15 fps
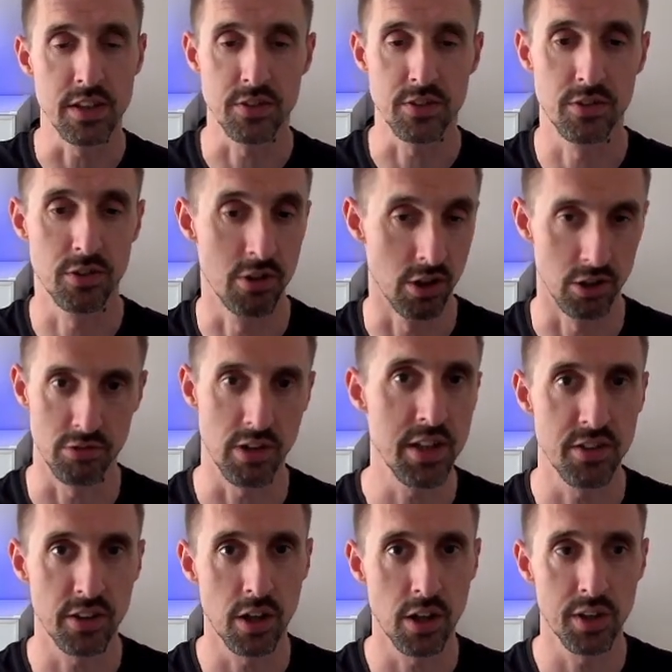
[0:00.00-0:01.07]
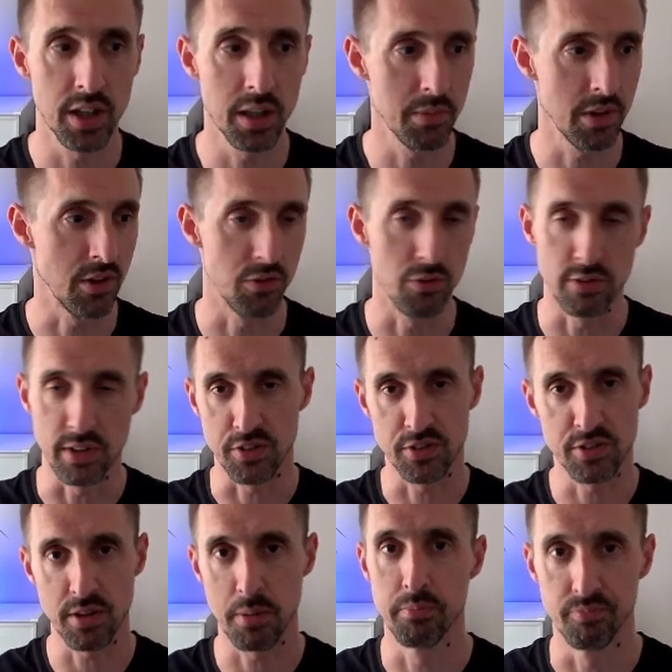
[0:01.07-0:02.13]
It's great at coding, but there's usually
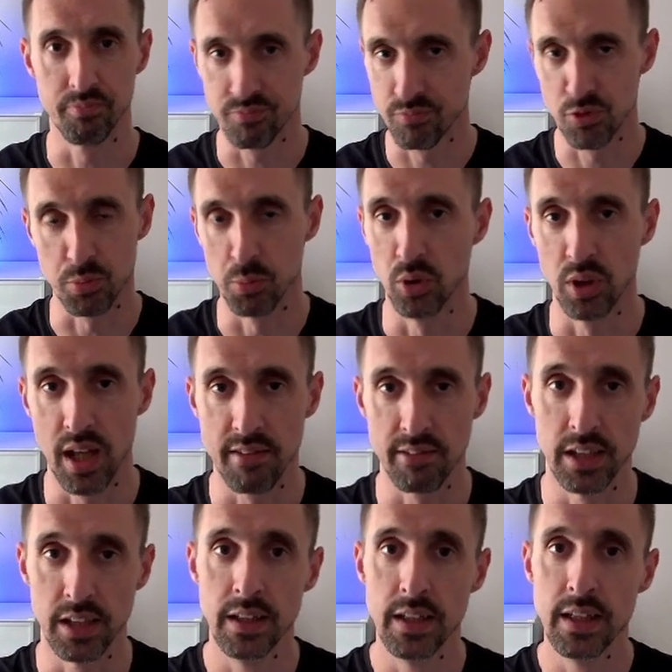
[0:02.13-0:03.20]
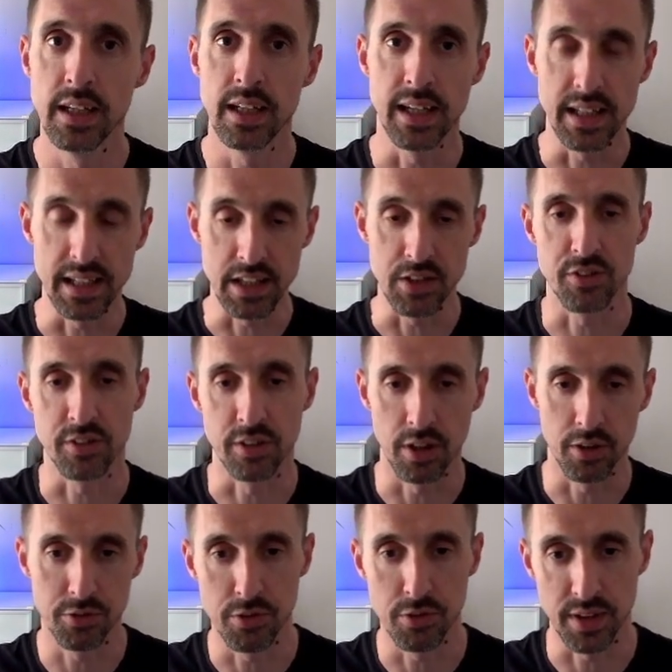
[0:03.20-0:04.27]
some small error, and it needs to
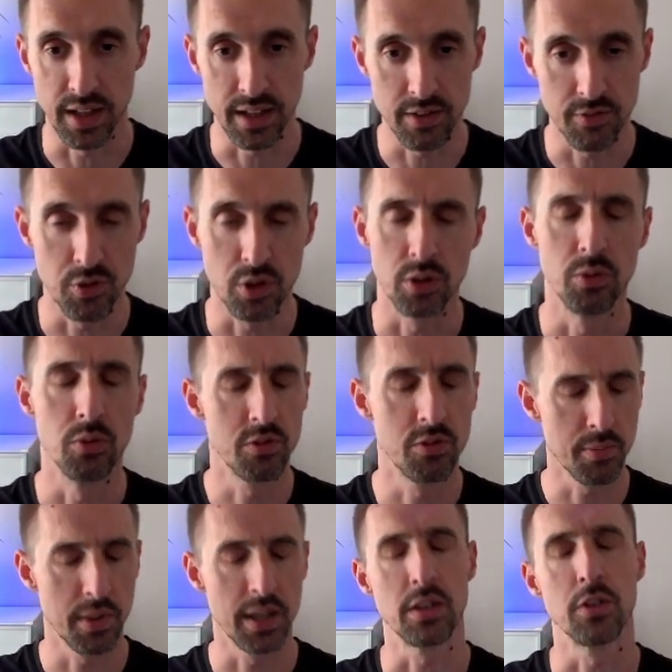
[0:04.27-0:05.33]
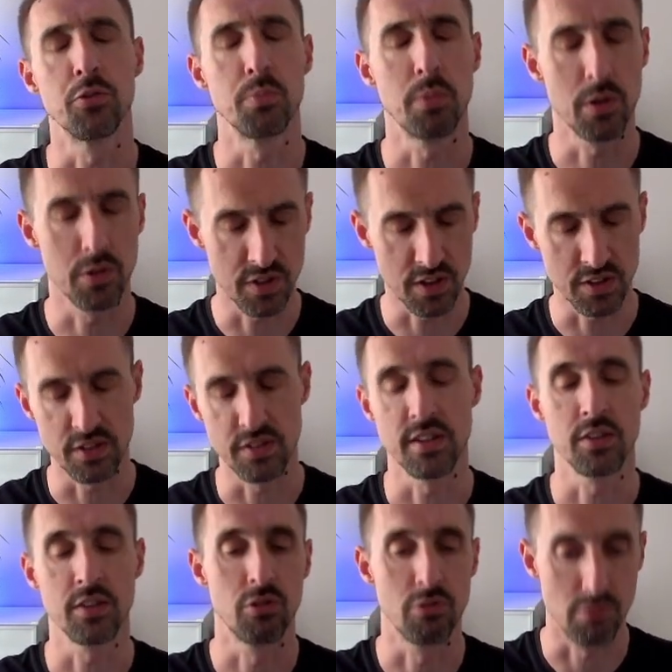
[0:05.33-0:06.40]
go through that. If you can automate those processes,
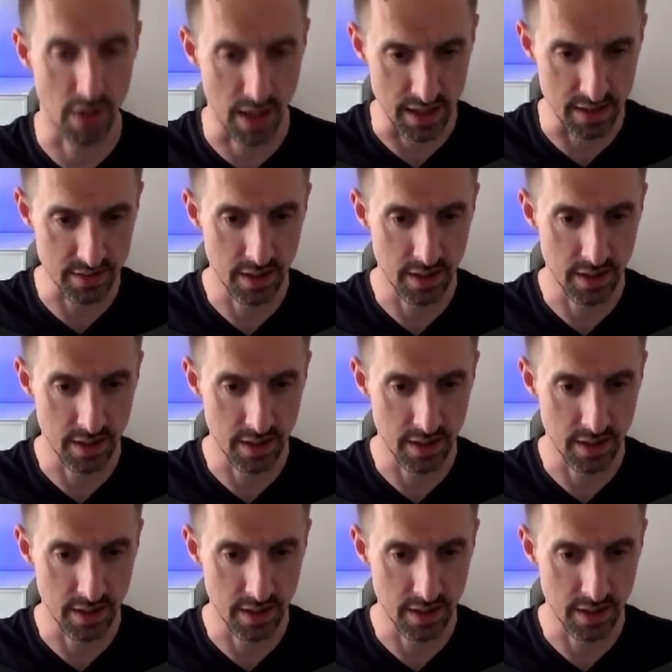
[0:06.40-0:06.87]
that's great.